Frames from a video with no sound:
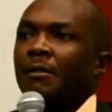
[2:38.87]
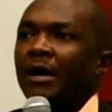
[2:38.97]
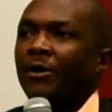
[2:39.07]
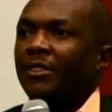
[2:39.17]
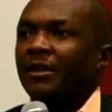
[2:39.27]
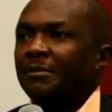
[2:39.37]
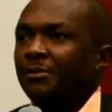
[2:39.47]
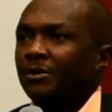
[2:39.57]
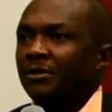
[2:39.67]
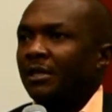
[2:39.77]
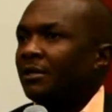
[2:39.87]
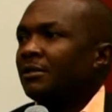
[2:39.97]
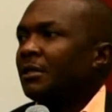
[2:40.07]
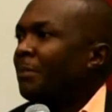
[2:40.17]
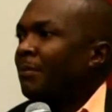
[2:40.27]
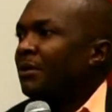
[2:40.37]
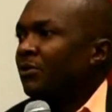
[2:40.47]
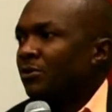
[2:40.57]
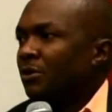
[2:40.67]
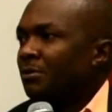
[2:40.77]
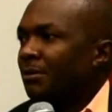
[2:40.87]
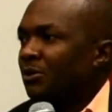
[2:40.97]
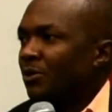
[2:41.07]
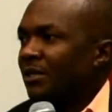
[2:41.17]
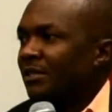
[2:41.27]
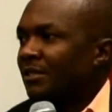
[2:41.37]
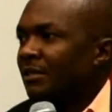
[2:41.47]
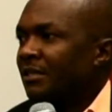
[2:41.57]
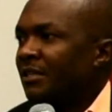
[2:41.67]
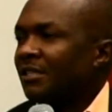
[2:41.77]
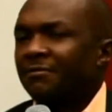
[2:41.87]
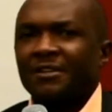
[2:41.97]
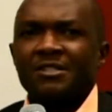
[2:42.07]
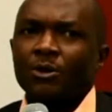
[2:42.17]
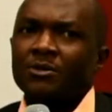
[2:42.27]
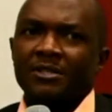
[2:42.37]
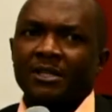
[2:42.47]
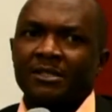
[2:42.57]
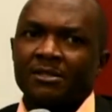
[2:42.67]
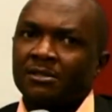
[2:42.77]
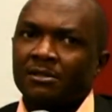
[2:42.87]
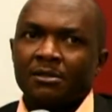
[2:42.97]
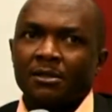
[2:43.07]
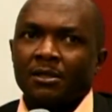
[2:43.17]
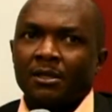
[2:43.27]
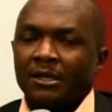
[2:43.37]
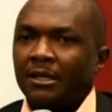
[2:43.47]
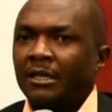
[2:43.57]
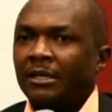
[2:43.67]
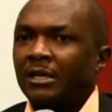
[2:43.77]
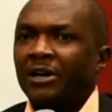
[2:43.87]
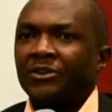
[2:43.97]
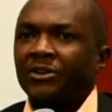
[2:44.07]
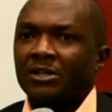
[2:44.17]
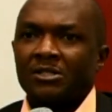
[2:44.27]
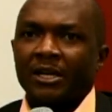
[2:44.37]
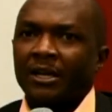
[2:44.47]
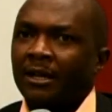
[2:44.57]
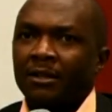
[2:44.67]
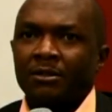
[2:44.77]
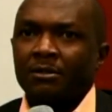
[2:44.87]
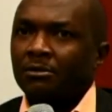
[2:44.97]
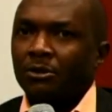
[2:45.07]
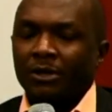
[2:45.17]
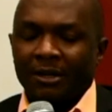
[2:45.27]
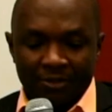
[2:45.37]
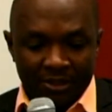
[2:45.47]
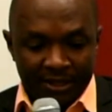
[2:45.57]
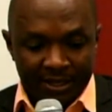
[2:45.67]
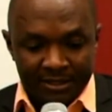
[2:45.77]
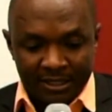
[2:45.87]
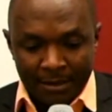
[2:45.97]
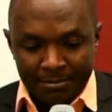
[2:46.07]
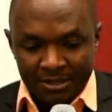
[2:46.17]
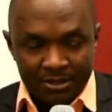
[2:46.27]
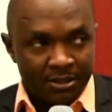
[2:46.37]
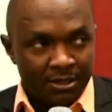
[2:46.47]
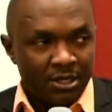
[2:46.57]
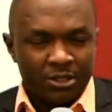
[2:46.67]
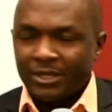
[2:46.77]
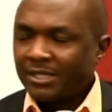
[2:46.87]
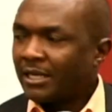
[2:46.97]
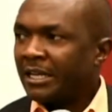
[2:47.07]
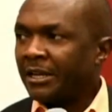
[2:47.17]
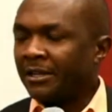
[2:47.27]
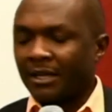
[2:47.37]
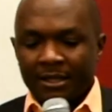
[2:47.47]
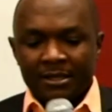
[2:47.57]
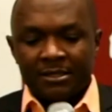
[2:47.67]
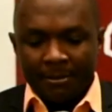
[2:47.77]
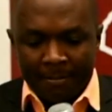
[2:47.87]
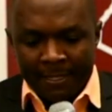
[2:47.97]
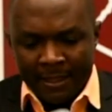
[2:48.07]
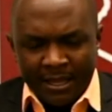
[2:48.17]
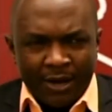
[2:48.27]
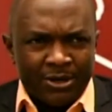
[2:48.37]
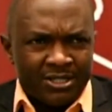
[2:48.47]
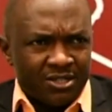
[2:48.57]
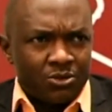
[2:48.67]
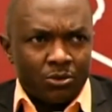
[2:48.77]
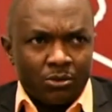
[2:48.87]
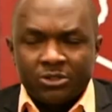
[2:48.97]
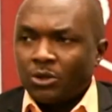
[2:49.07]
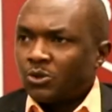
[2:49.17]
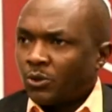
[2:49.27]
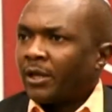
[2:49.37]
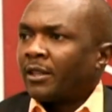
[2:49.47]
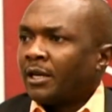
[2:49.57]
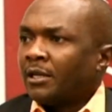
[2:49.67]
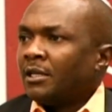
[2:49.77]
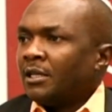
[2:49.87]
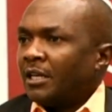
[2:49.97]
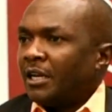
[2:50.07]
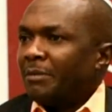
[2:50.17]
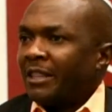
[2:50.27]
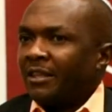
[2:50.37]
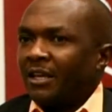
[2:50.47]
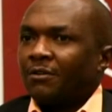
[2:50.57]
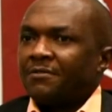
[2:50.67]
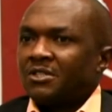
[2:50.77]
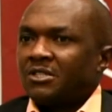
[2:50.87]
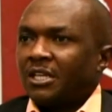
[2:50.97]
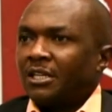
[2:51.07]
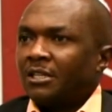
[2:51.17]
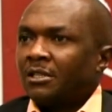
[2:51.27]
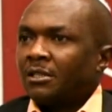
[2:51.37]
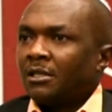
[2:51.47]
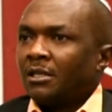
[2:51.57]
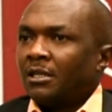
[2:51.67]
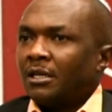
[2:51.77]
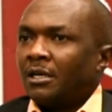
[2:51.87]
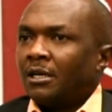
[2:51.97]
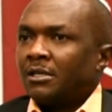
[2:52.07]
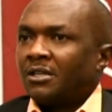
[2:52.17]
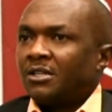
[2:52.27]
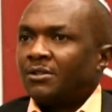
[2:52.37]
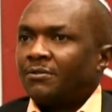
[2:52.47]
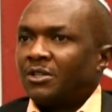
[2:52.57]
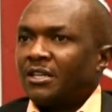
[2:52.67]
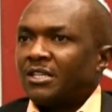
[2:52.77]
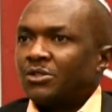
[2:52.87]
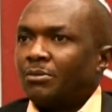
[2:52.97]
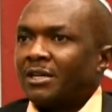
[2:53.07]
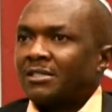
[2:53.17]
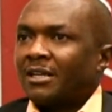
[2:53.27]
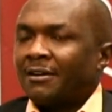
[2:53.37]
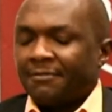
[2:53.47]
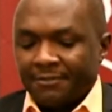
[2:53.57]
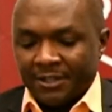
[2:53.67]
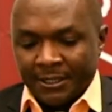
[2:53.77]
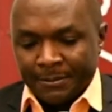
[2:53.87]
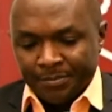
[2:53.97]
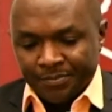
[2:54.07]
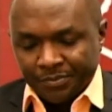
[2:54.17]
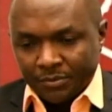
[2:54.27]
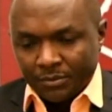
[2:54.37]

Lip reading: a weather report, then the public will not be able to understand it. It affects all sectors, really, agriculture, health, everything else that happens. So that's an area that I want us to reason together, and by the end of this training, series of trainings, we must have a